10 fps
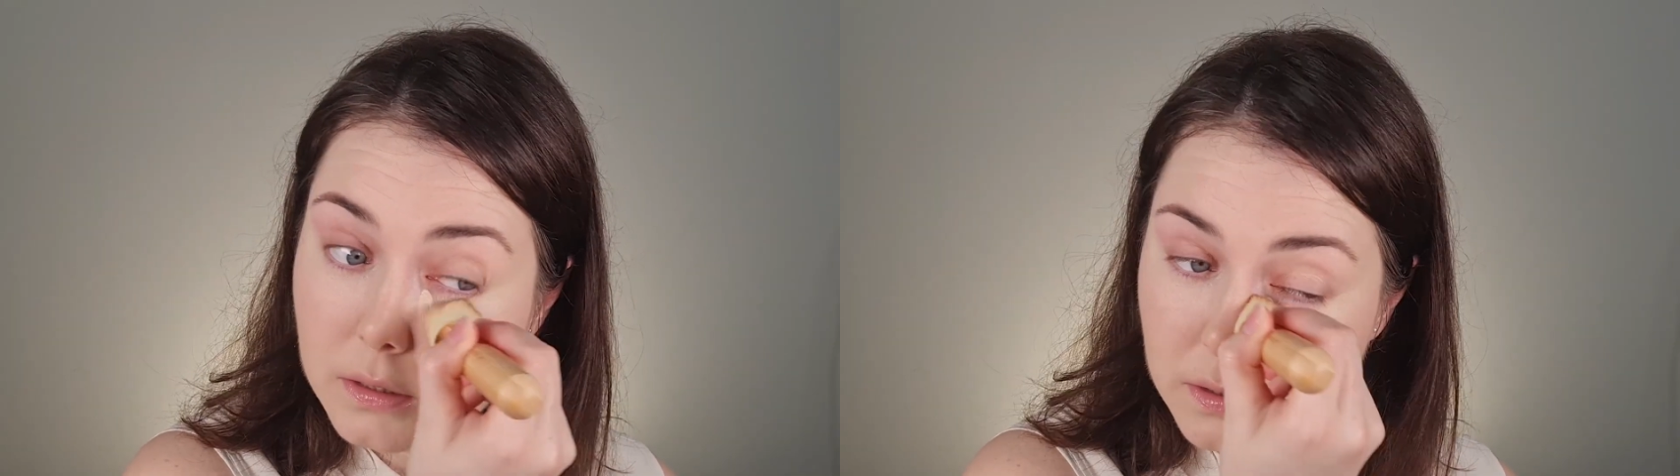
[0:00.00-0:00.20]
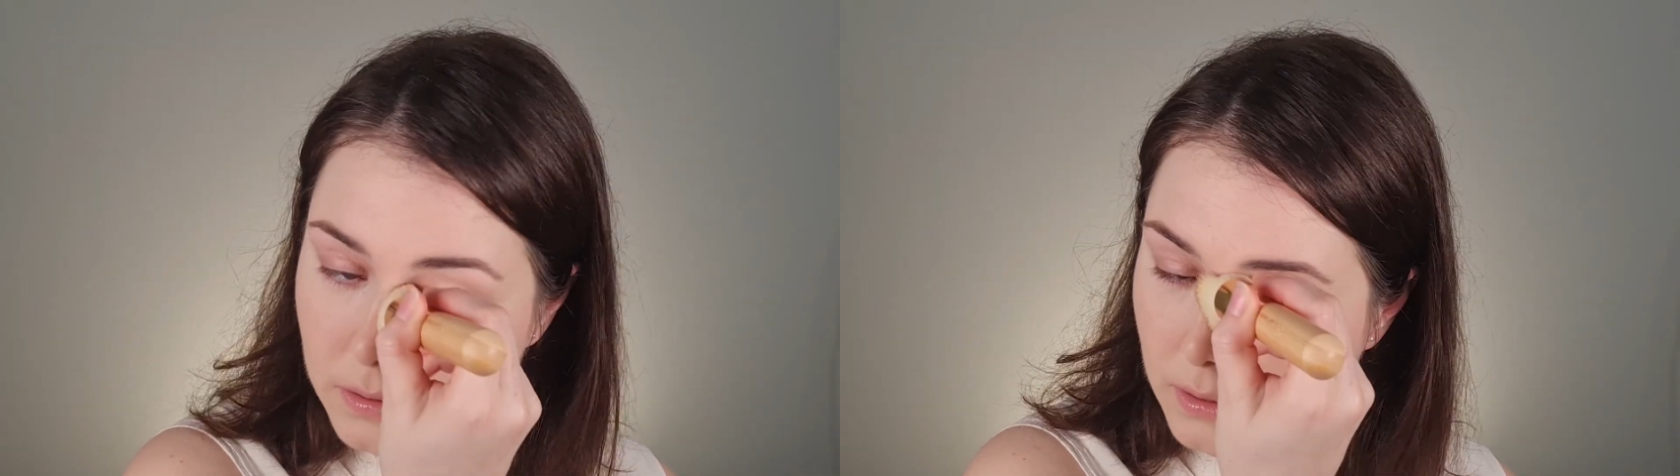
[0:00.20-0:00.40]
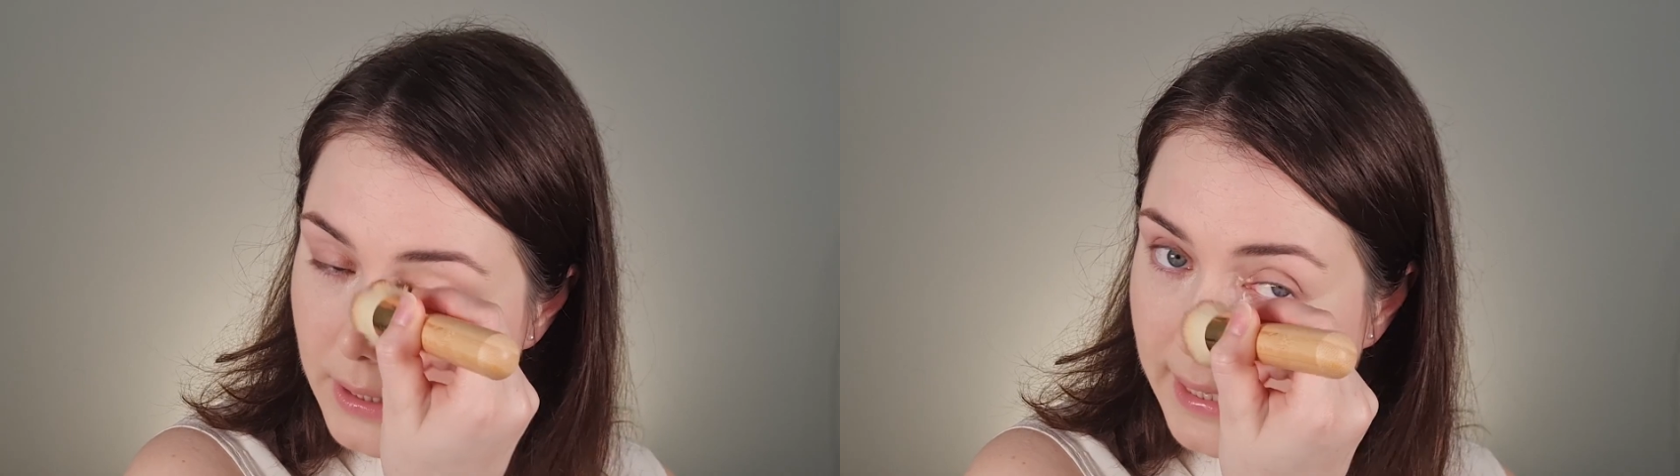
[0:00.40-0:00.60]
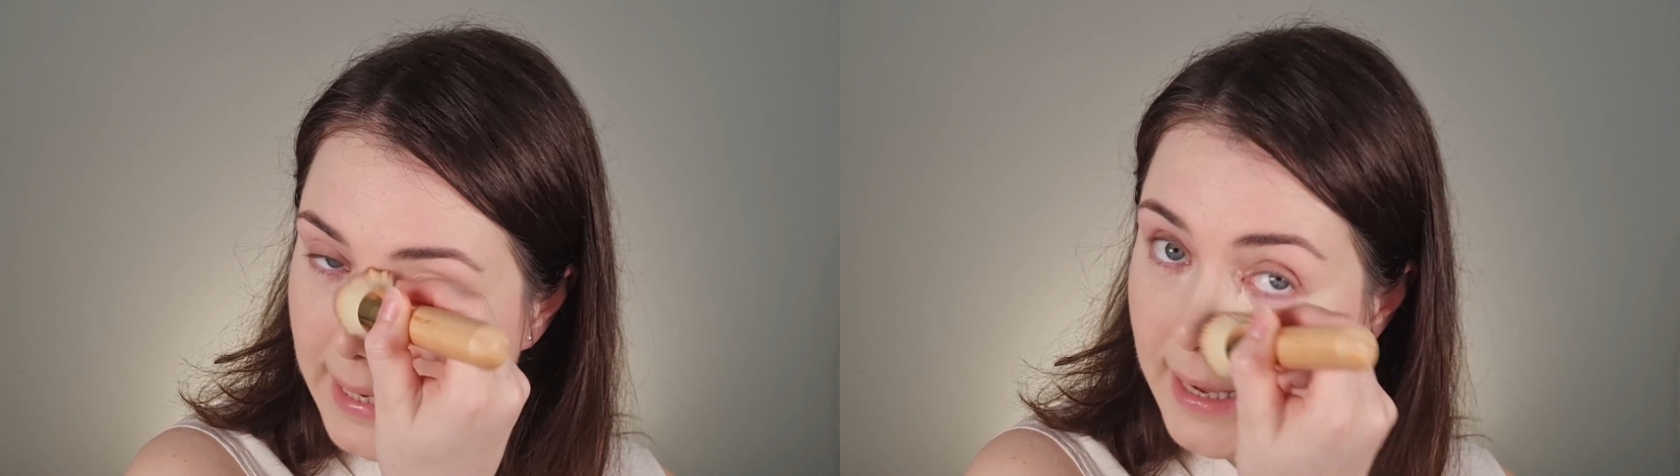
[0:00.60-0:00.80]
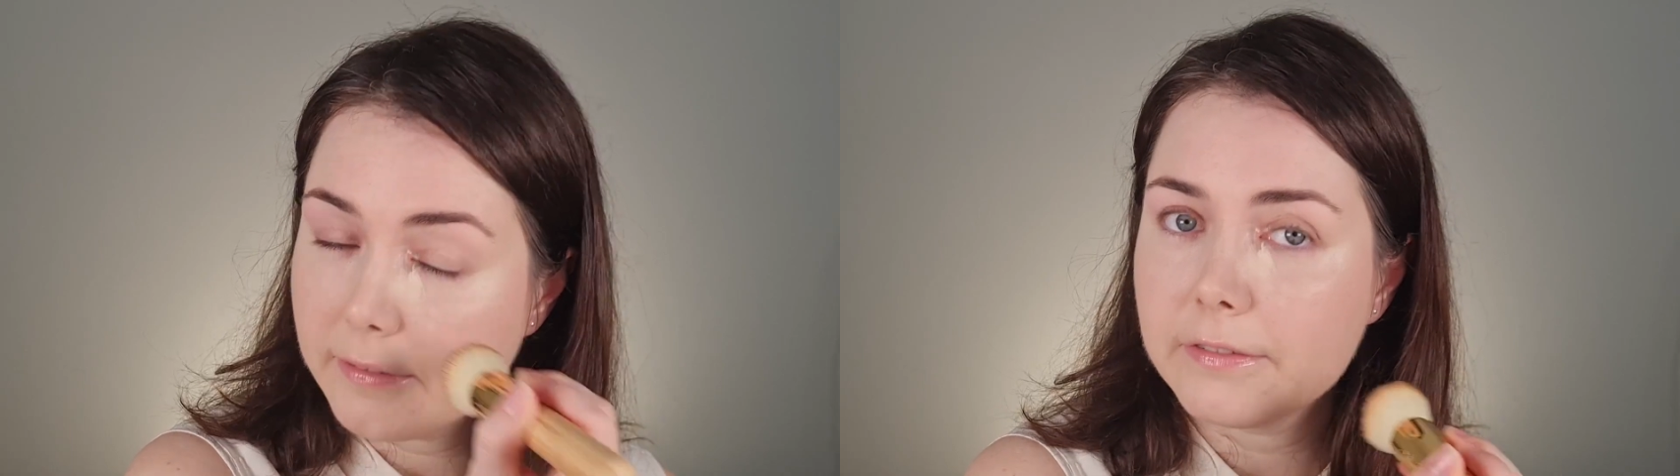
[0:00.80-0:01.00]
so I
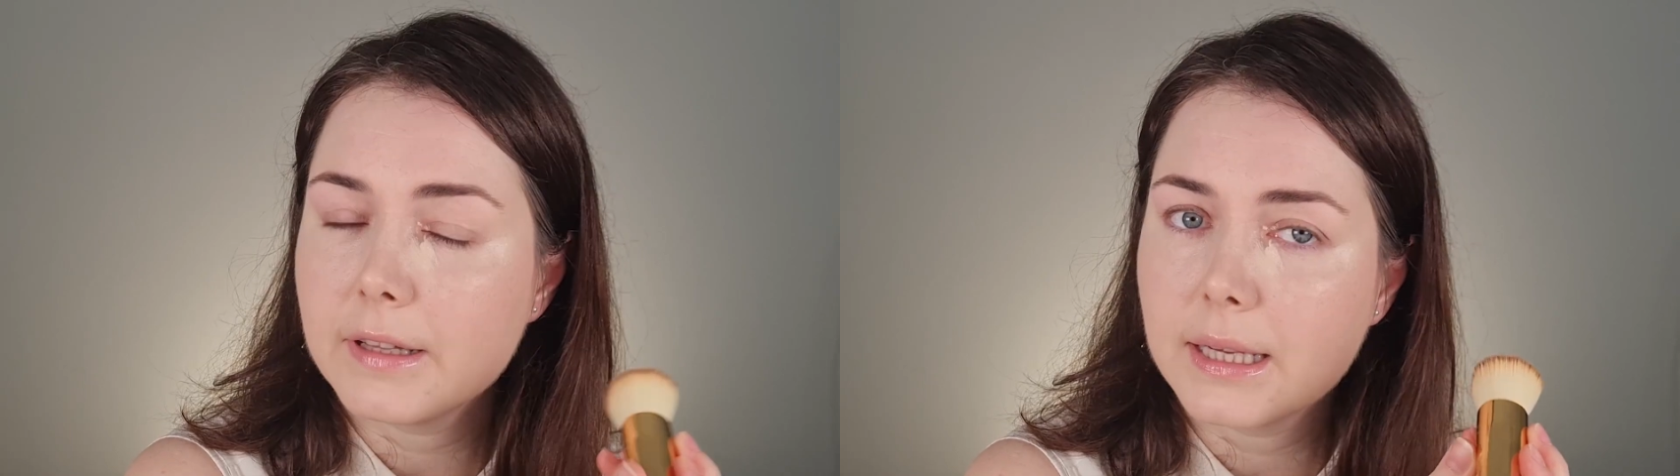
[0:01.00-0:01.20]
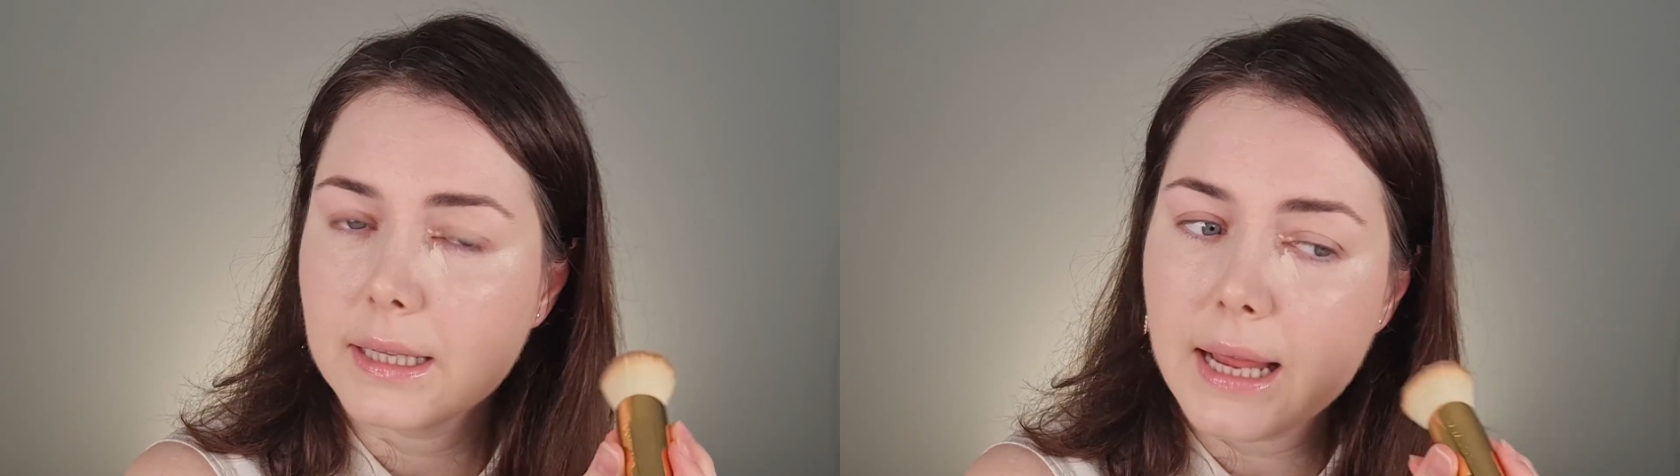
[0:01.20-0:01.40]
have like an